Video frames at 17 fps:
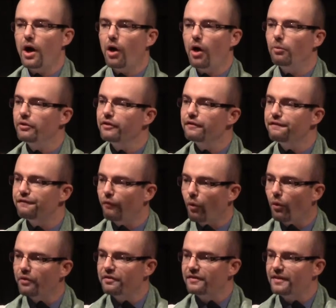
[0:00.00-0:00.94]
But the
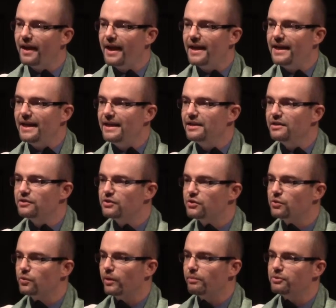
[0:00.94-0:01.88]
fourth day in
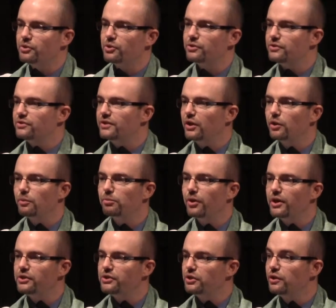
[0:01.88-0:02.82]
Scripture is
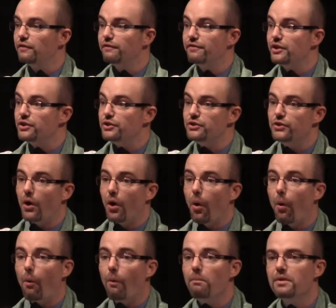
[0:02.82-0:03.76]
celebration of the
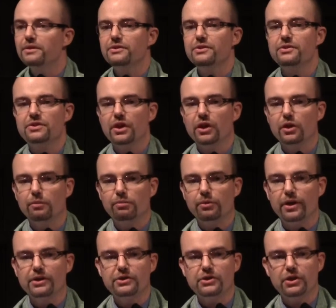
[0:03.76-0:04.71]
dome. It's a
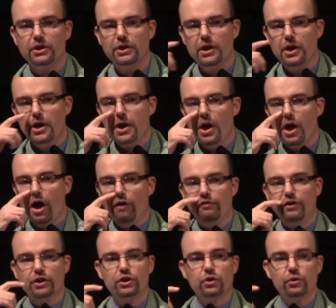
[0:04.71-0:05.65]
celebration of the
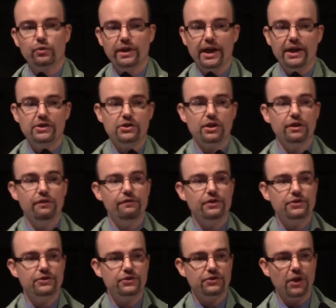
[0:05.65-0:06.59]
creation of the
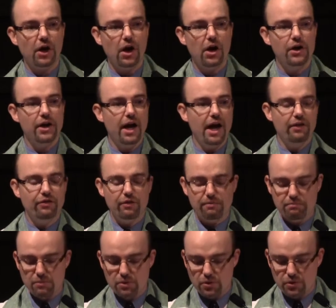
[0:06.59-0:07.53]
sun and the
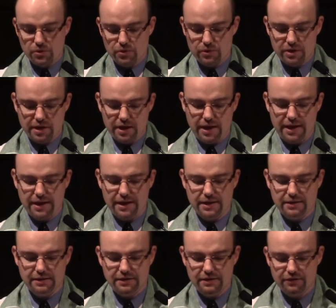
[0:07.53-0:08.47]
moon
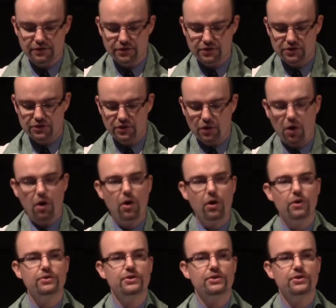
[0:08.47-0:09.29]
and the stars.